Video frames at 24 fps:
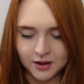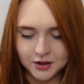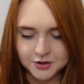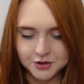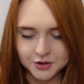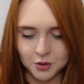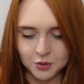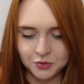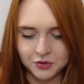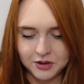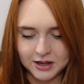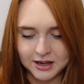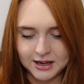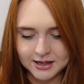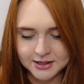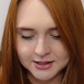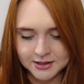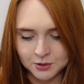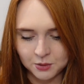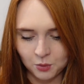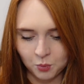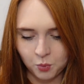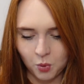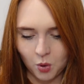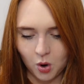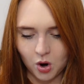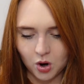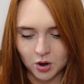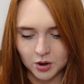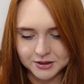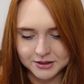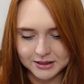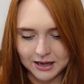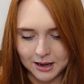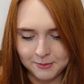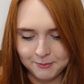So this
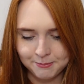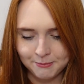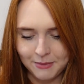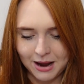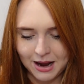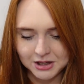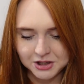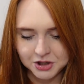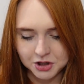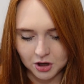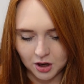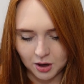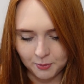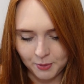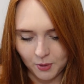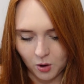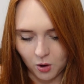was a mashup